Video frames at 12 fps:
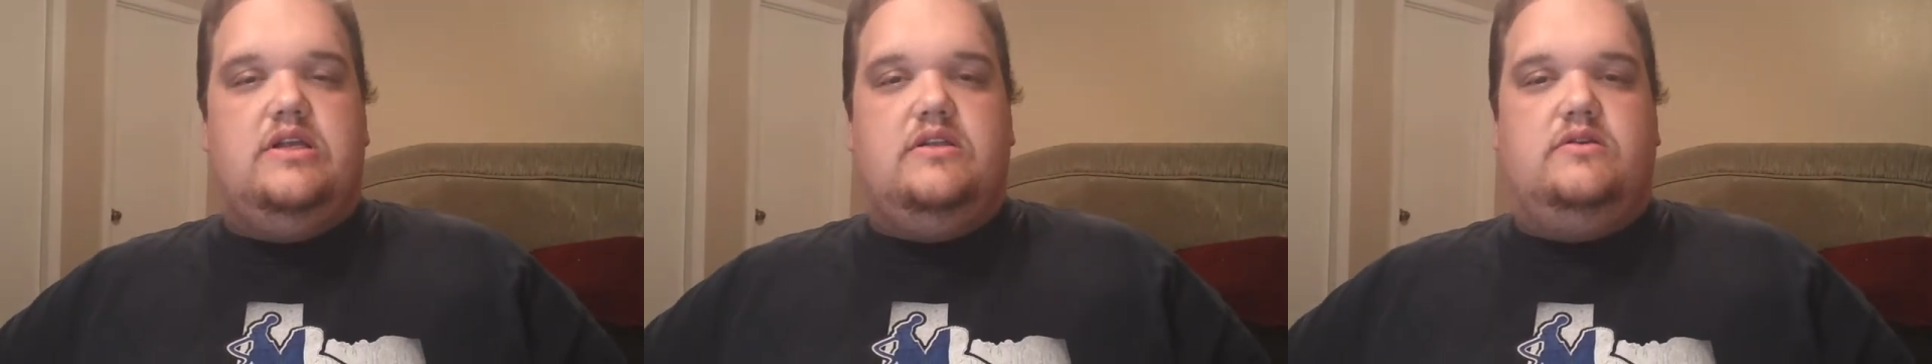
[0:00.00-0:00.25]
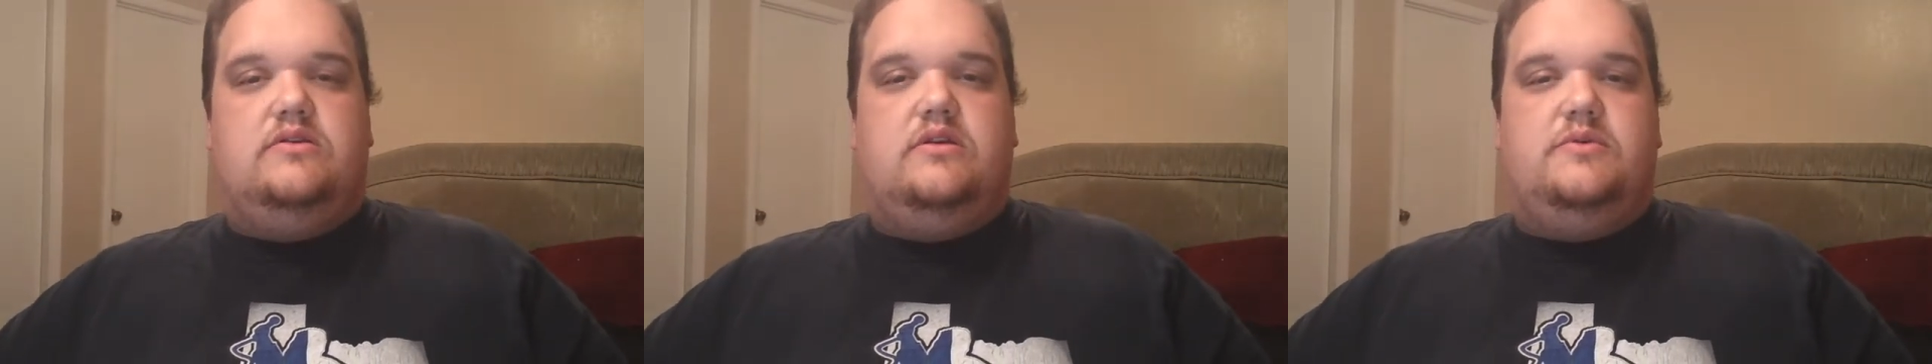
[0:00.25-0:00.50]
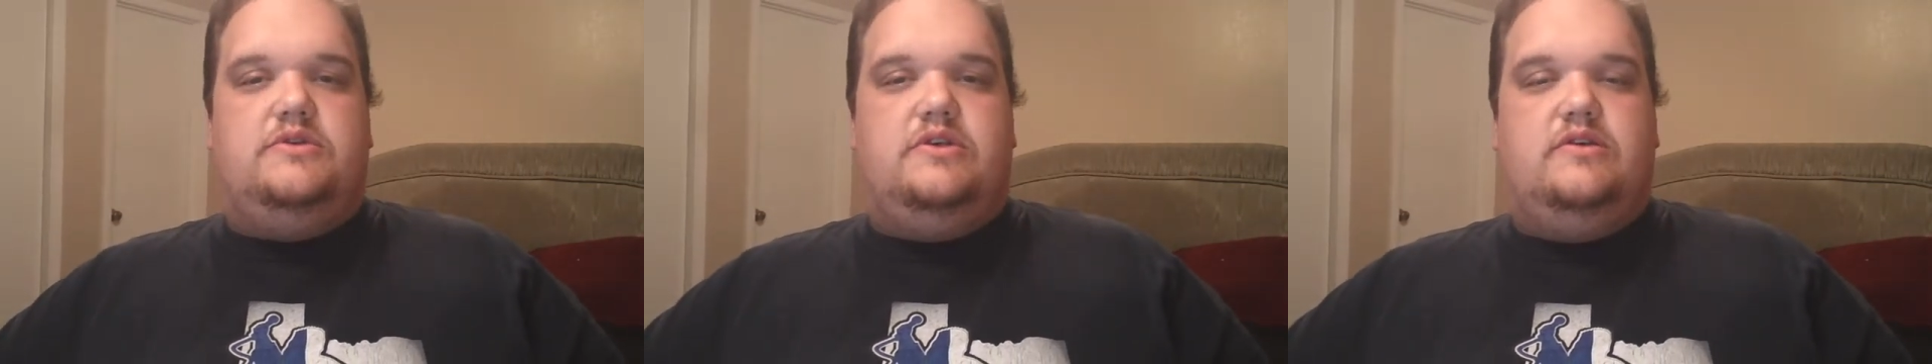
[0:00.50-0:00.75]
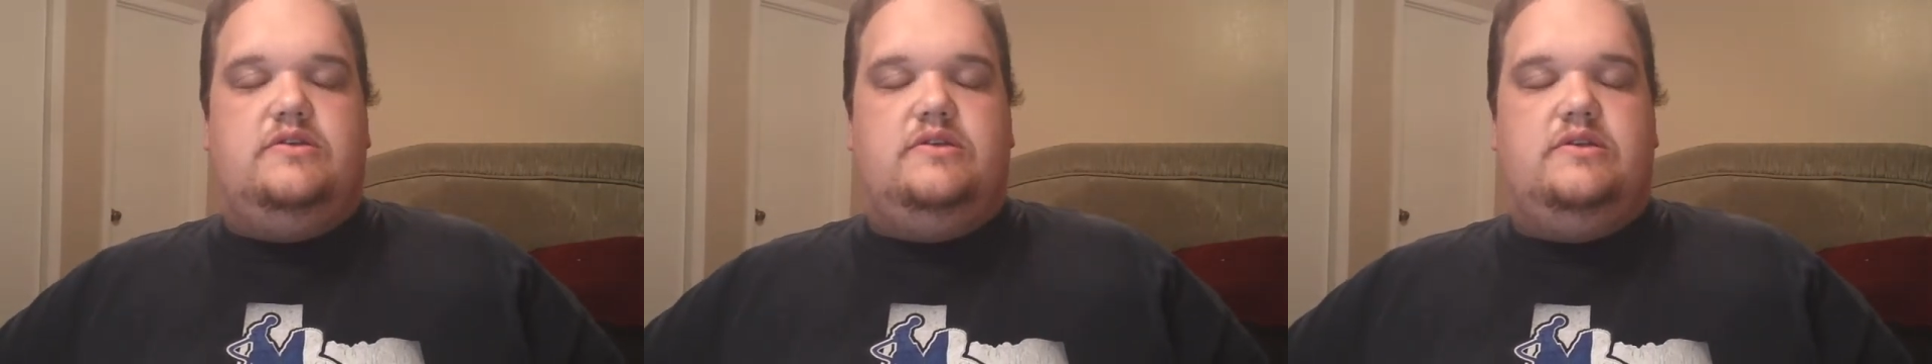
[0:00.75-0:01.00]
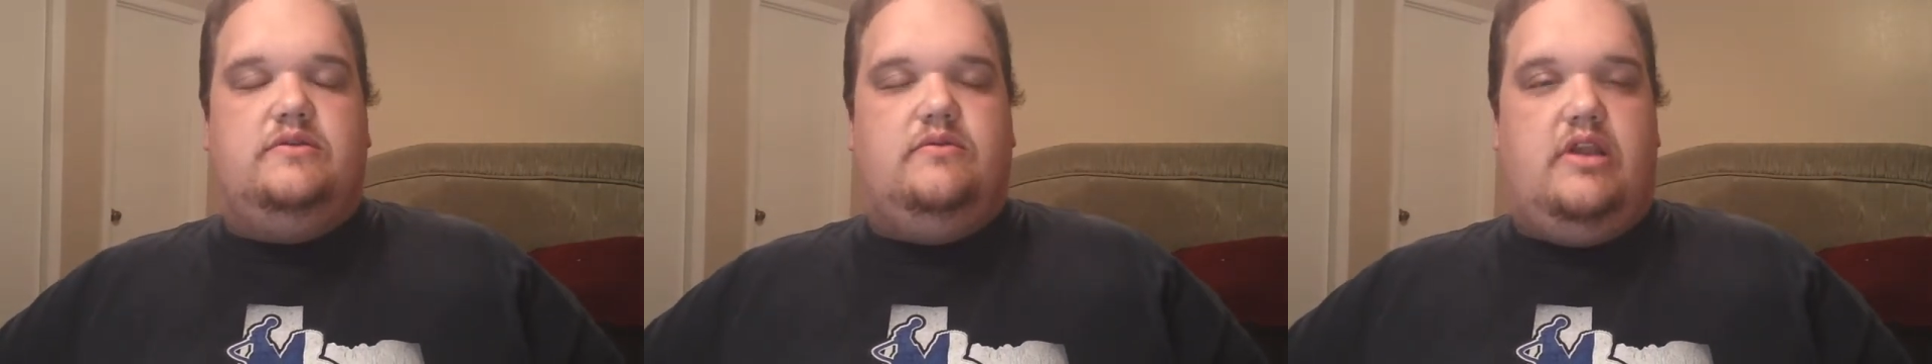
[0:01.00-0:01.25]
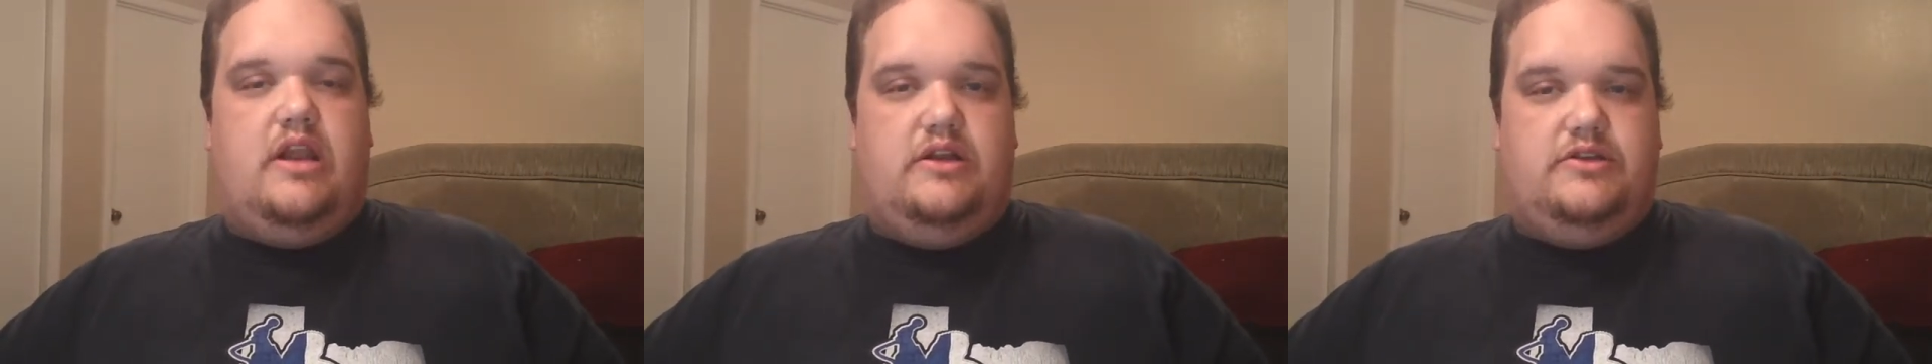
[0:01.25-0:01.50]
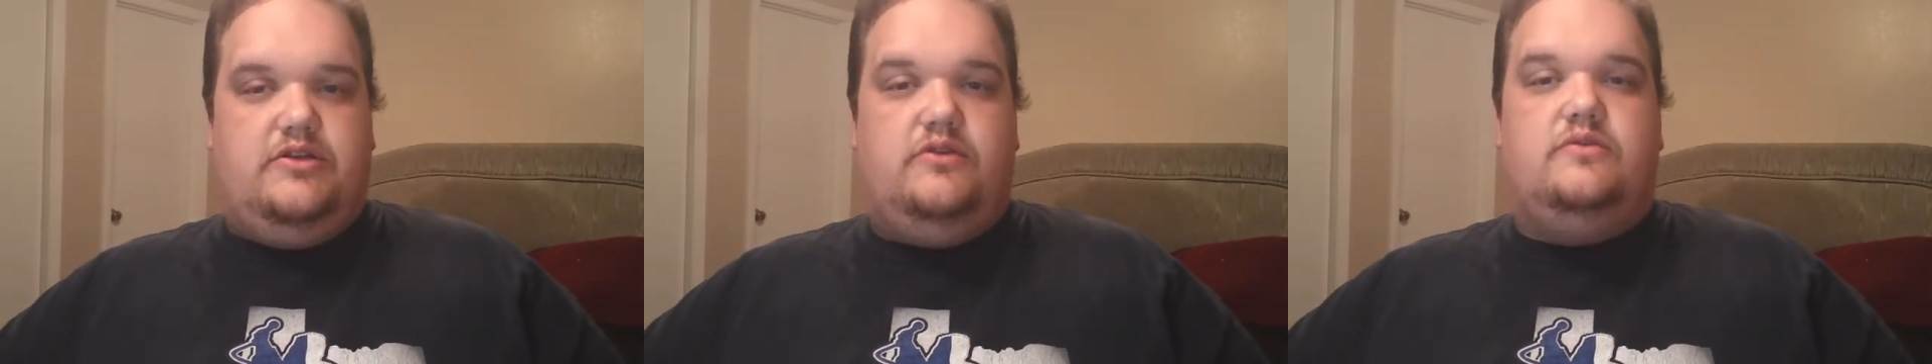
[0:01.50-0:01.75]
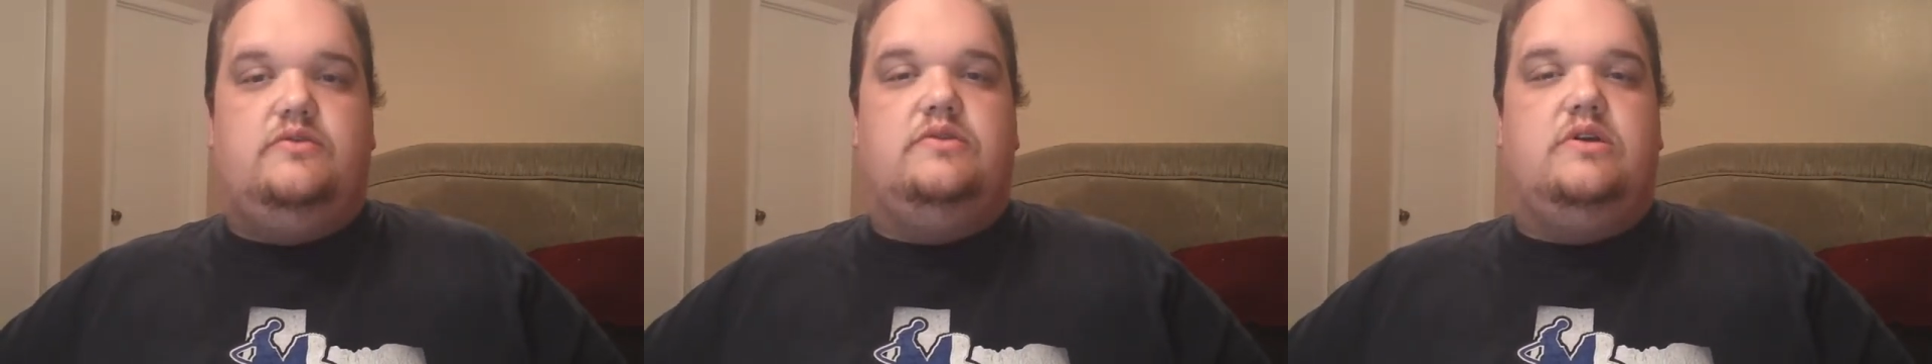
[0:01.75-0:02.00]
The scriptures that I
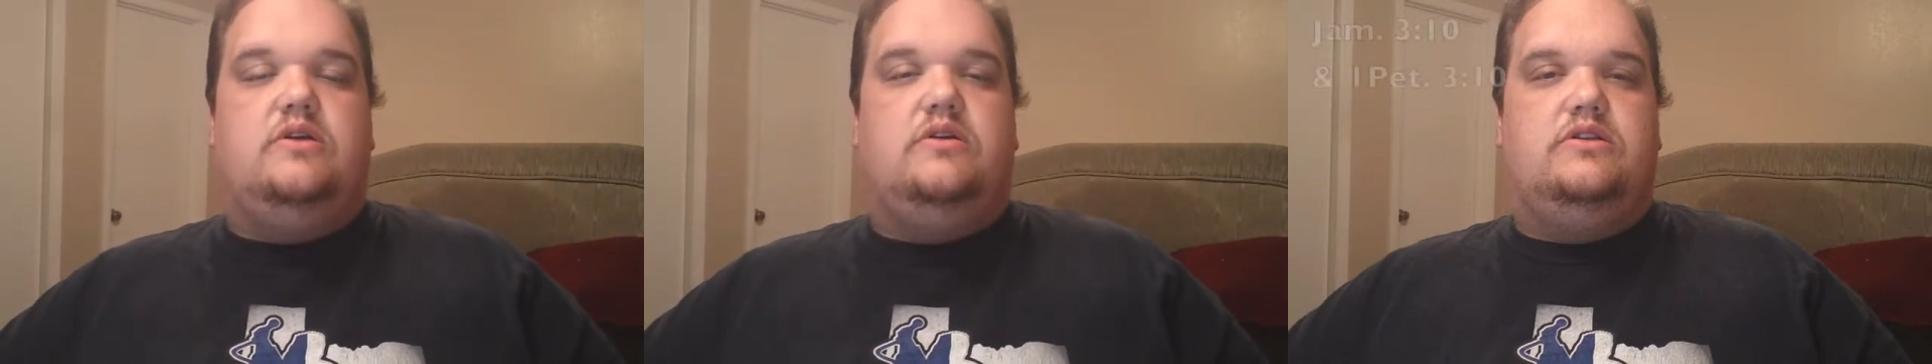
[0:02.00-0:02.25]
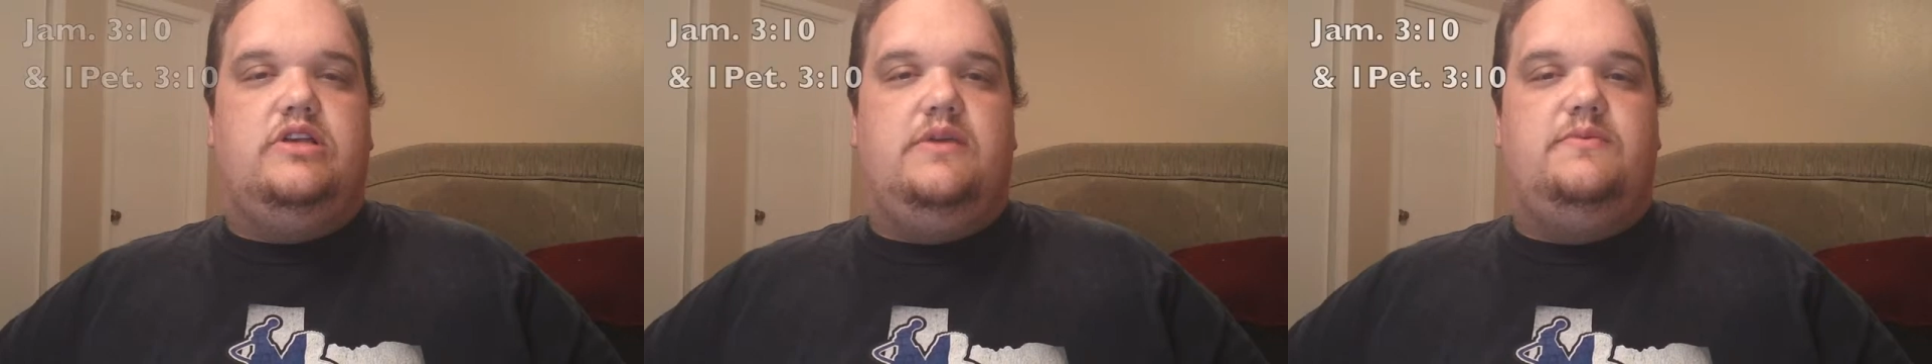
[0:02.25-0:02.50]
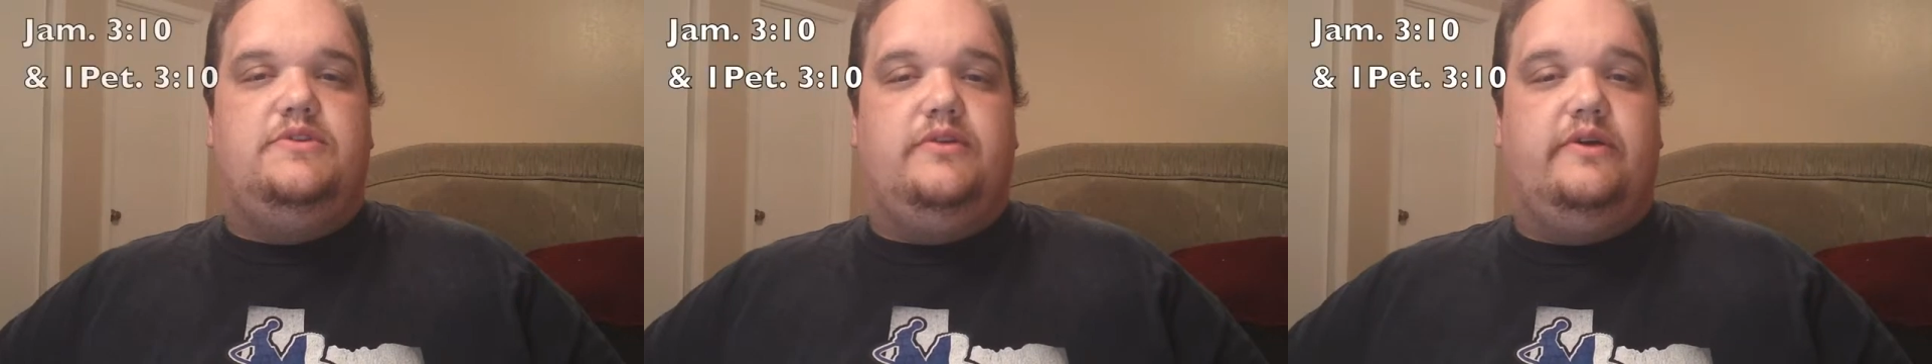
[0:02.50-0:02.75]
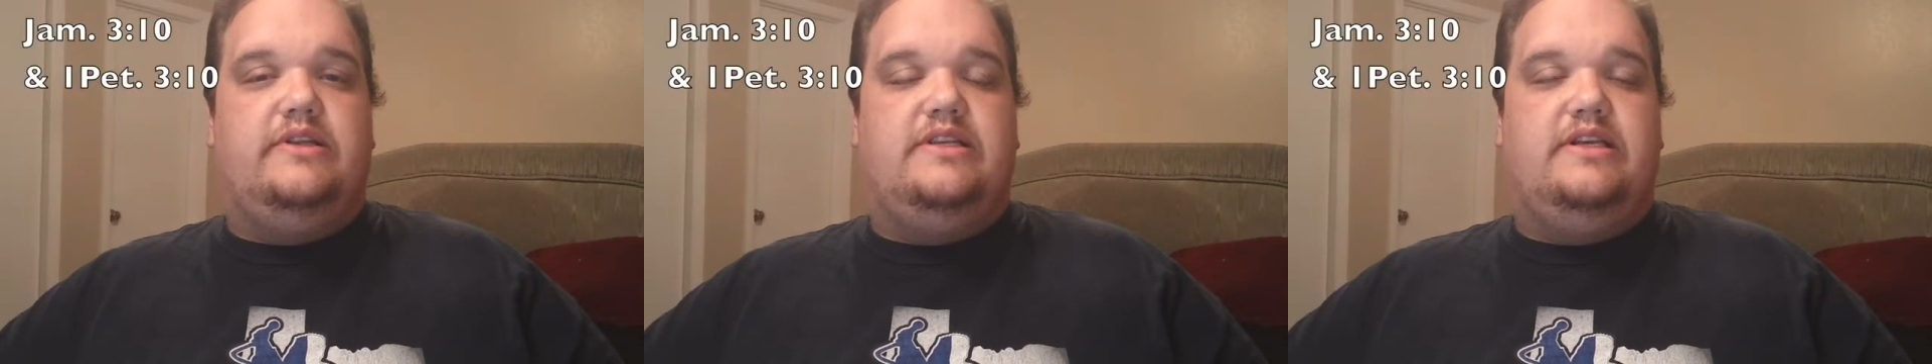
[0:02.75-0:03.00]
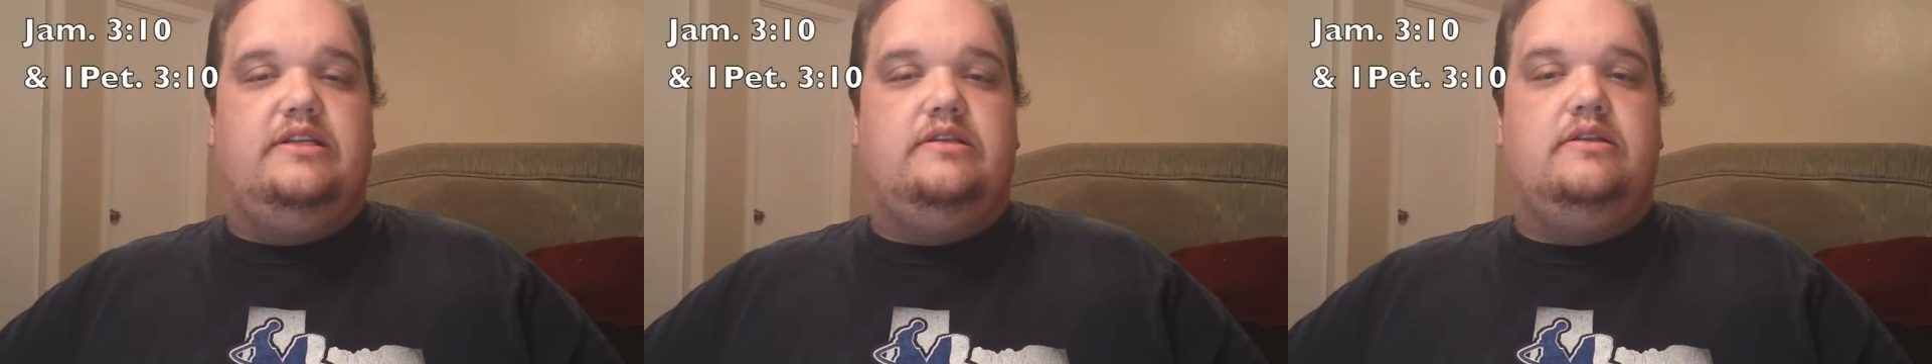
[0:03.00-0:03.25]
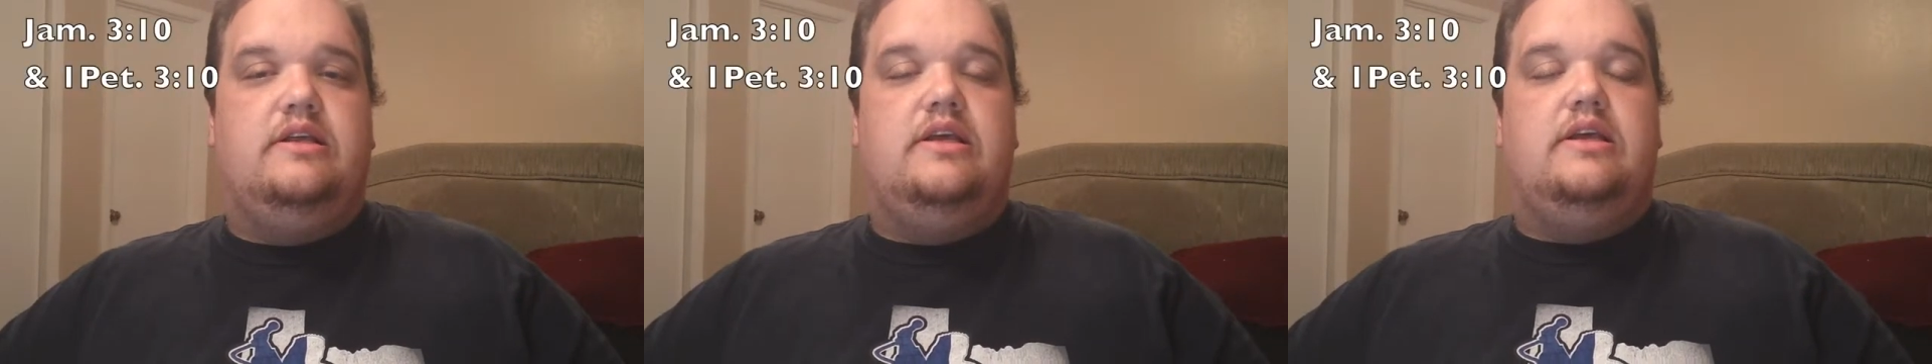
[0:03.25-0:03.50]
chose are James 3.10